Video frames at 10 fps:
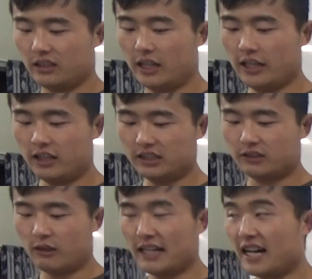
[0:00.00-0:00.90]
I know
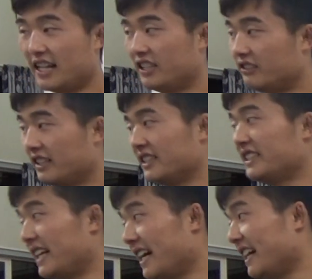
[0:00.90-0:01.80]
it's quite hard to
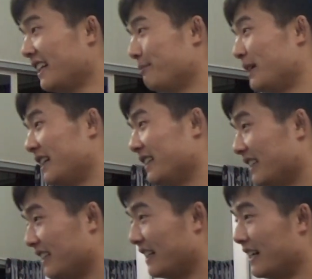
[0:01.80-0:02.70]
understand, but